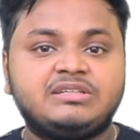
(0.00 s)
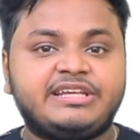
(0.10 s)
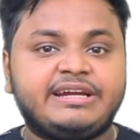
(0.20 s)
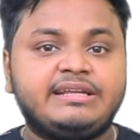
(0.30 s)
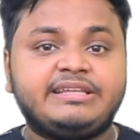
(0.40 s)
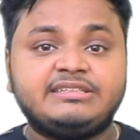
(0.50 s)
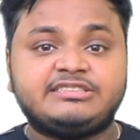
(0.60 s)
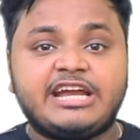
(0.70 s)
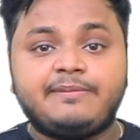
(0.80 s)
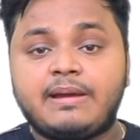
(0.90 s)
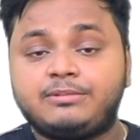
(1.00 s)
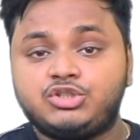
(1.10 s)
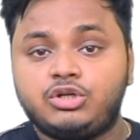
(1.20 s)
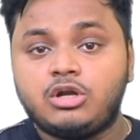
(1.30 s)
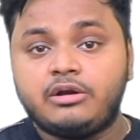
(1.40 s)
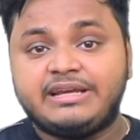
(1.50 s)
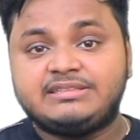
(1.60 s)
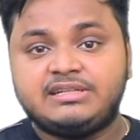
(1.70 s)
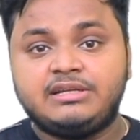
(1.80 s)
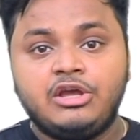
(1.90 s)
Second thing, sitemap should not
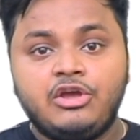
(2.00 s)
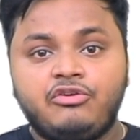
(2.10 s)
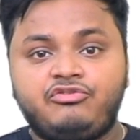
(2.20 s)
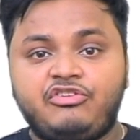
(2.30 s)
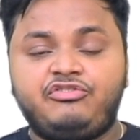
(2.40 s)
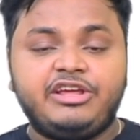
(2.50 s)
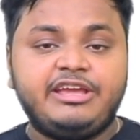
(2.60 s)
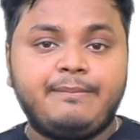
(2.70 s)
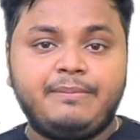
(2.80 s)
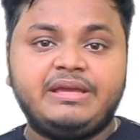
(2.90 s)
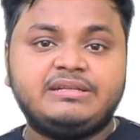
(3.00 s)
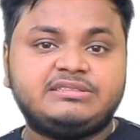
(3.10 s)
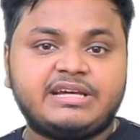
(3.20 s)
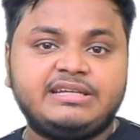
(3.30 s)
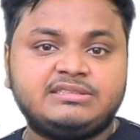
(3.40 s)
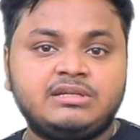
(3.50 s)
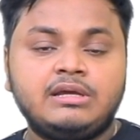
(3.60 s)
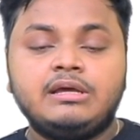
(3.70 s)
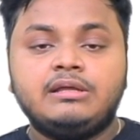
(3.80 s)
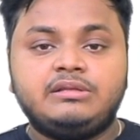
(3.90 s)
exceed 50 MB in size.
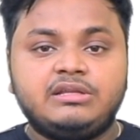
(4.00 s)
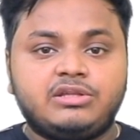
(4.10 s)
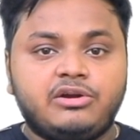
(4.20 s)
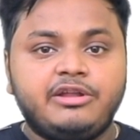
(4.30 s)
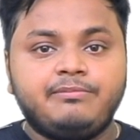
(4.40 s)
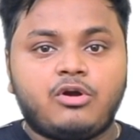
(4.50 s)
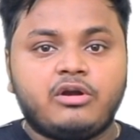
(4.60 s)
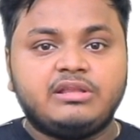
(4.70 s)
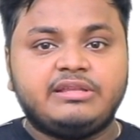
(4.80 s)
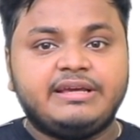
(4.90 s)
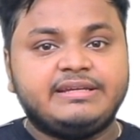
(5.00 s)
The third important thing